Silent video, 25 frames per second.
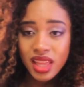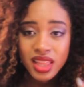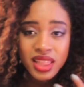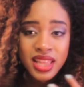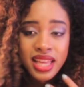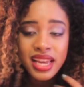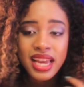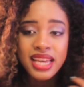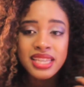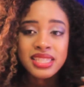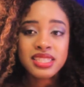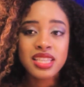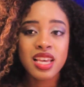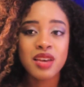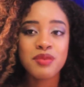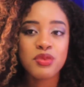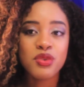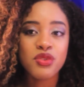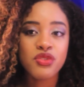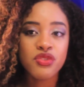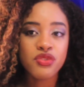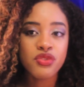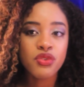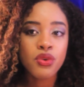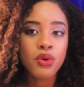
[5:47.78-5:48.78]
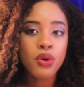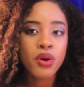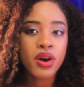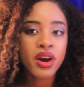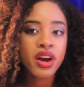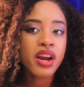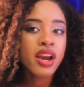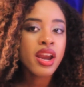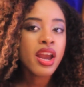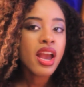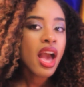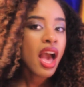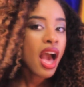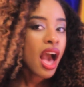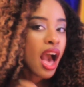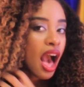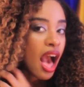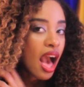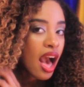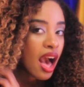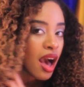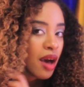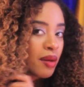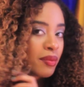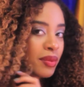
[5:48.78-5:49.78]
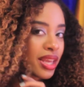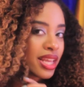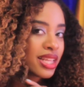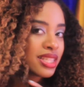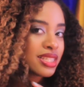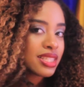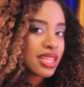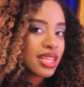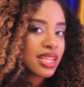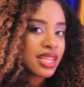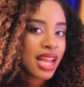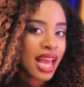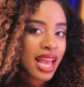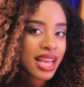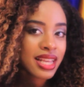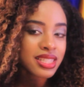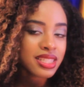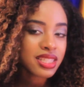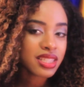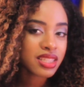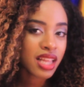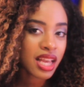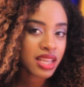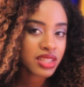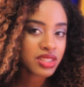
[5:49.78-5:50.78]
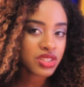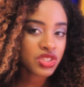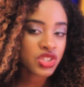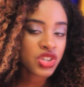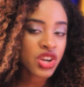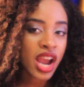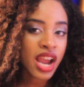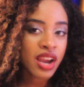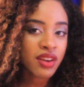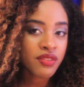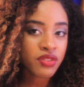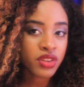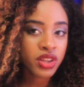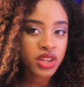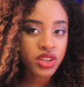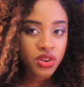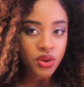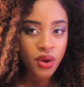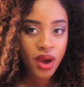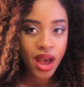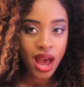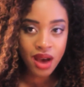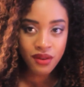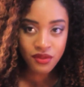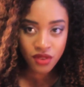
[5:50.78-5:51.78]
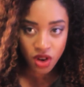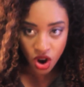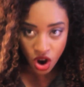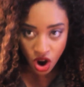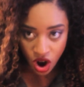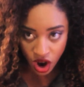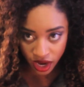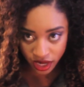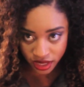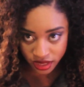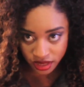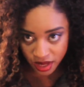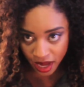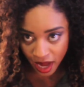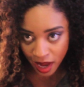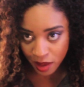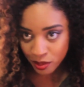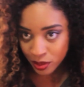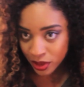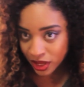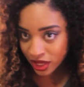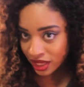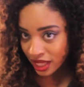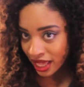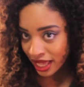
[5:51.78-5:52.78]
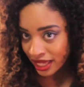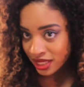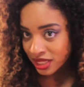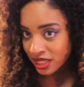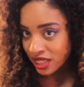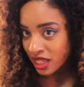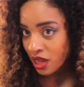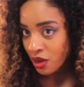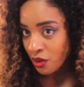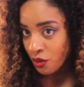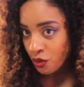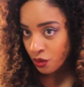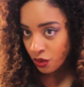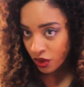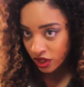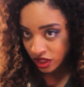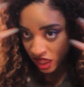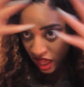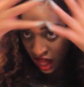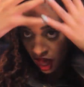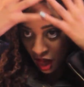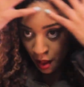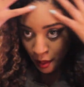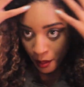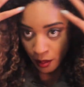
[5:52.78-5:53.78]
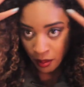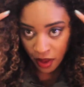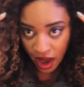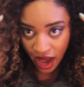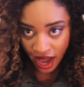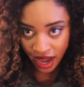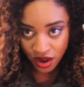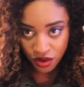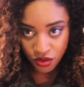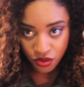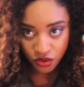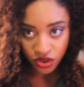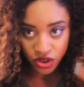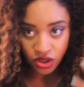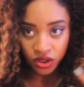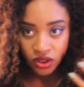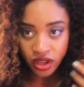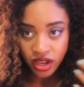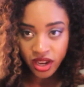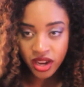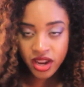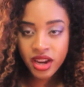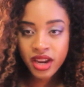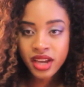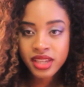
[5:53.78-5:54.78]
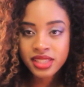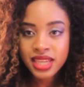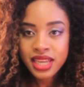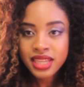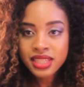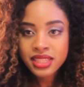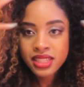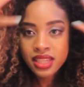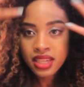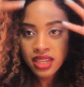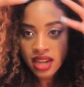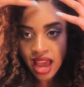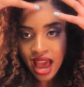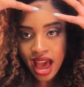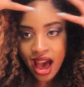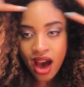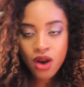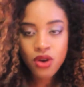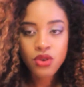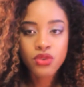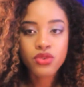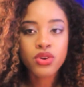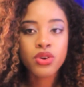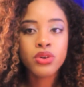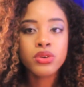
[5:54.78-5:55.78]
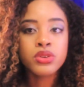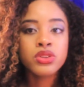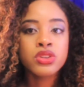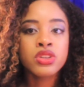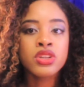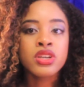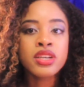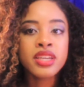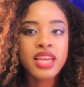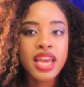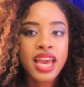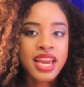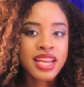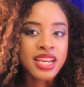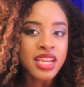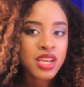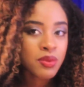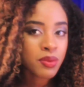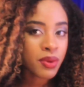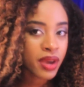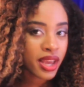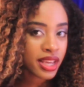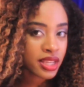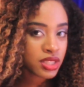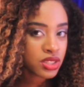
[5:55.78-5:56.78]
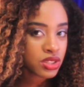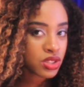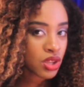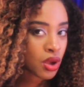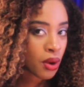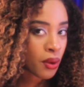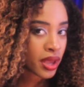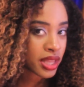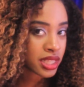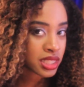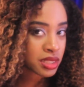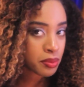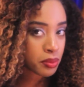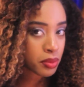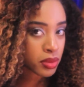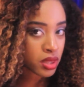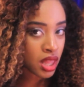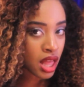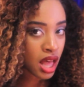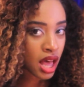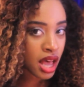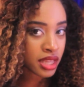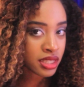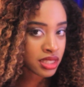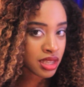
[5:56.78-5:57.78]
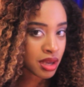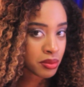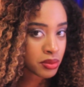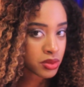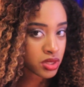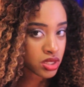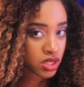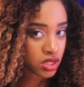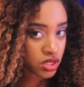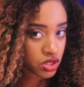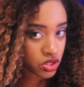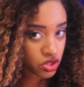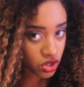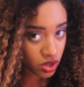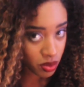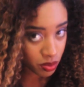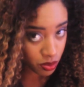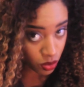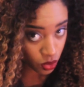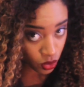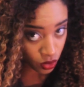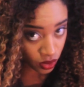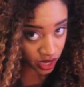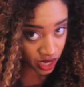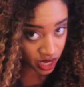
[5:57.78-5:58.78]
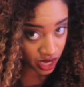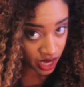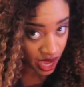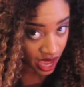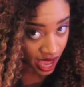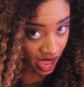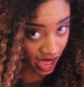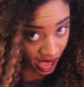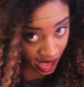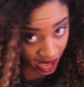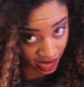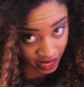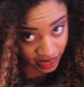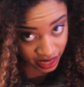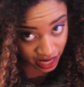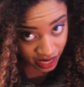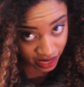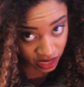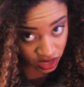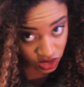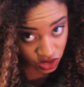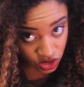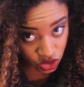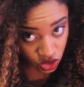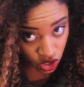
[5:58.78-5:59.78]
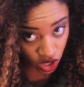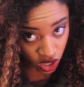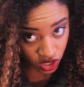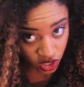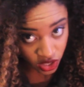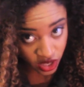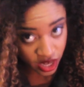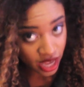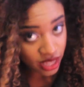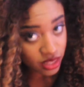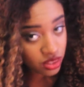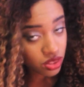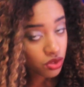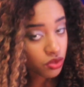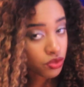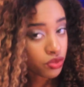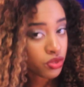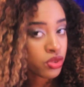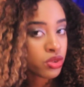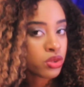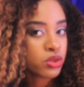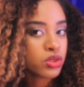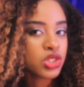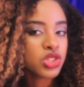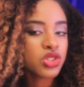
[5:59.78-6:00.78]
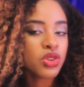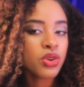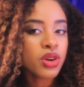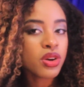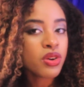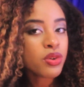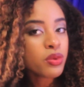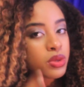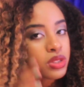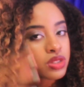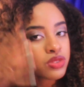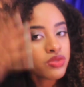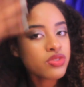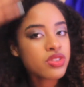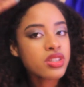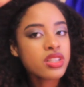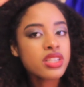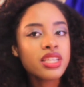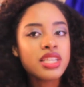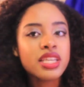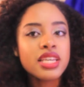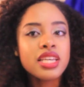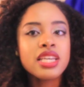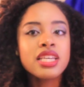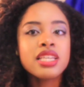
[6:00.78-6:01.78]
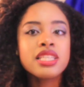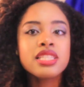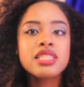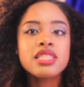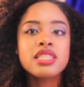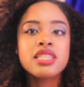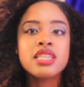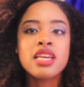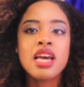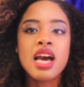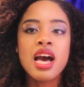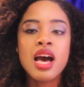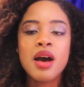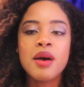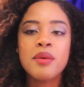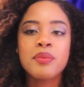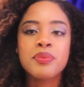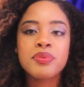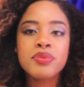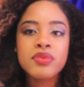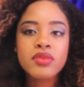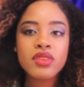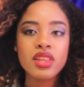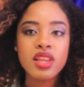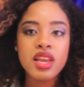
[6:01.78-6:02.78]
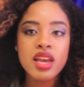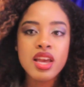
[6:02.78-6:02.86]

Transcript: Like I said before, um, it's a nice luster. I really don't have a hard time blending with my real hair because I did an outgrown look anyway. So it's blonde up to a certain point and then it's darker at the root. So it was really easy um,